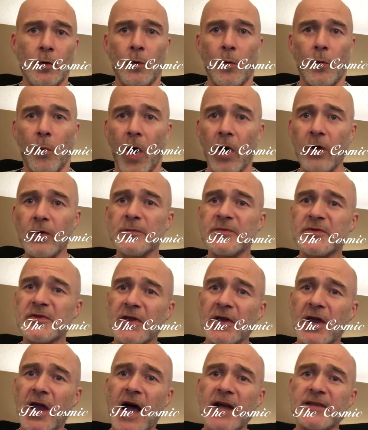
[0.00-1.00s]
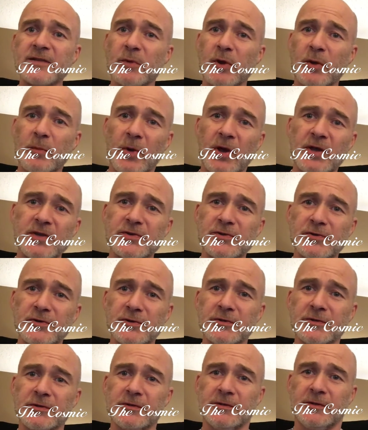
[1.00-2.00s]
Welcome to the Cosmic Buster.
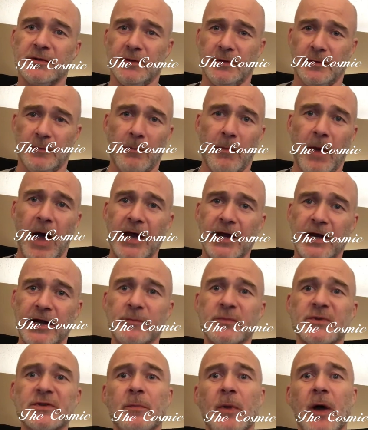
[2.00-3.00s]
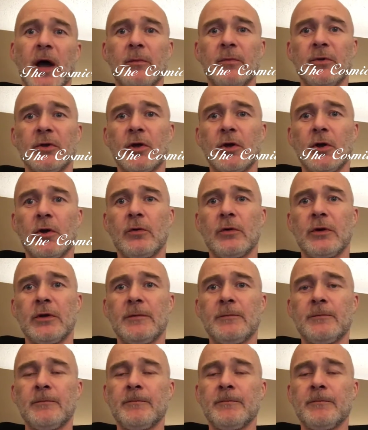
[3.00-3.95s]
My name is Bobby Cody.